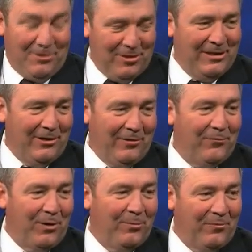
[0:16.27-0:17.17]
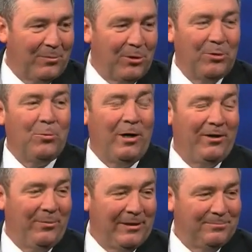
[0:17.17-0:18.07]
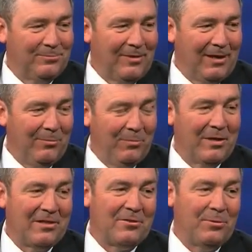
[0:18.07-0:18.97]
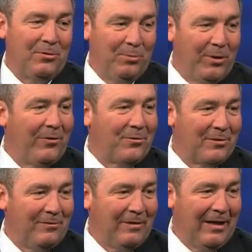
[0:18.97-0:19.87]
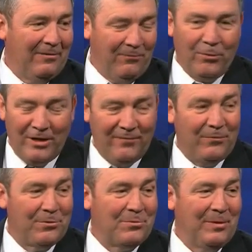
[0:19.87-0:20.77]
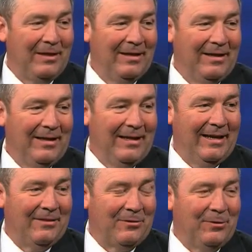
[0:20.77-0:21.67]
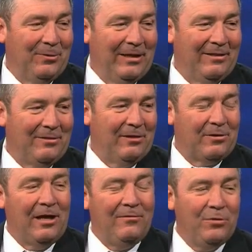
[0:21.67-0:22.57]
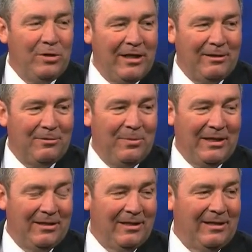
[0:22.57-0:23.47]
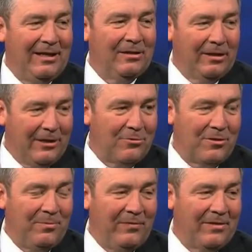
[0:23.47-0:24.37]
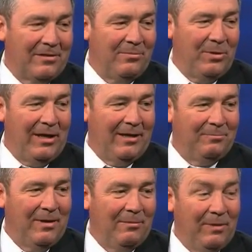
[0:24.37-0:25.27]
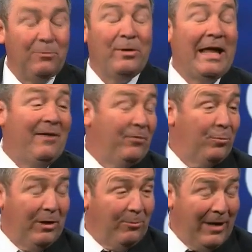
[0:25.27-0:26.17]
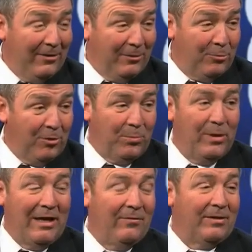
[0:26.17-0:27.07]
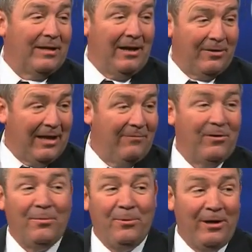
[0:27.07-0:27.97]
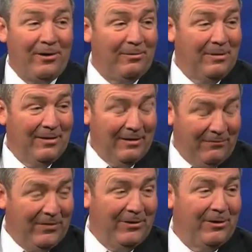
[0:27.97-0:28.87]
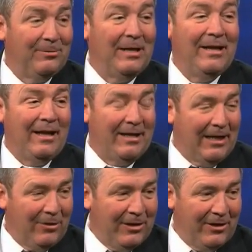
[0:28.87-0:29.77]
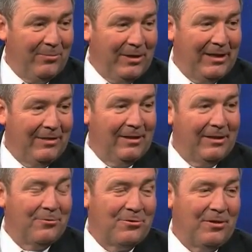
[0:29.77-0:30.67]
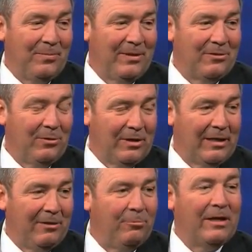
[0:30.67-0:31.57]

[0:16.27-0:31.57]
actually a dairy farmer from Cody, Wyoming. Mm-hmm. I'm in business with two brothers and, and four nephews. And so it's, it's kind of unique to be in the, in the leadership of NCBA. But we have a well rounded group. We have a cow calf operator, a feeder, and now a dairyman in the leadership, and so it, it